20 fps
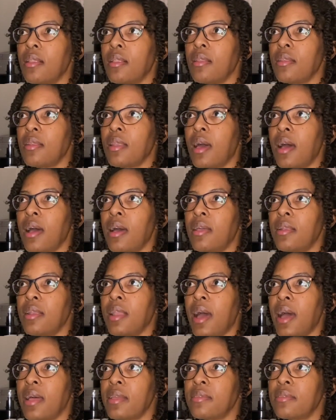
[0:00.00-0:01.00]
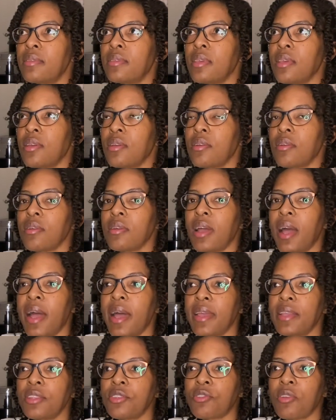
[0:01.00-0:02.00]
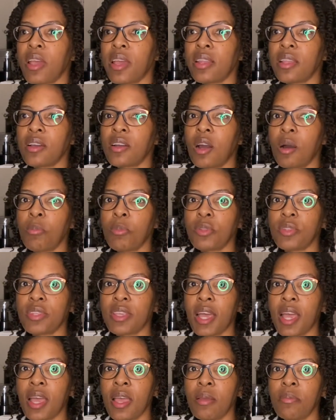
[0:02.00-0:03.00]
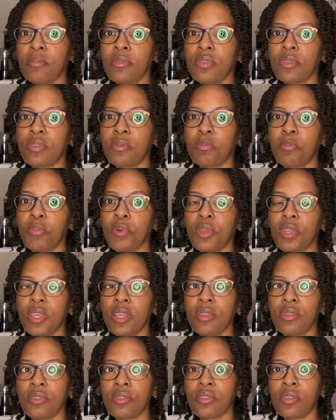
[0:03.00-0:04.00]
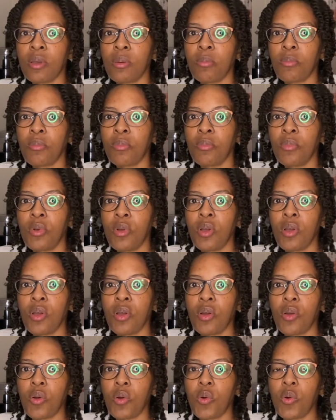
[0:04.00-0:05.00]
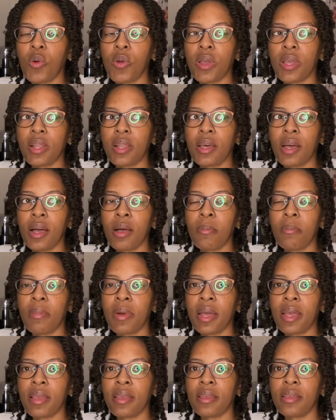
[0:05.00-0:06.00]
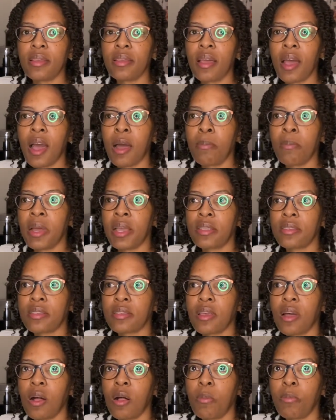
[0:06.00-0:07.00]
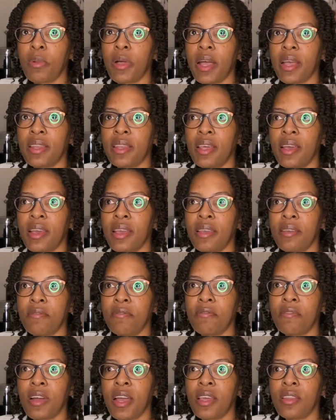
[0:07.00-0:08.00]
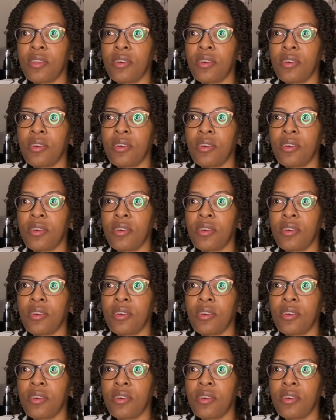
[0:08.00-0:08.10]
last year I tried a couple times putting some oil on my scalp, and I find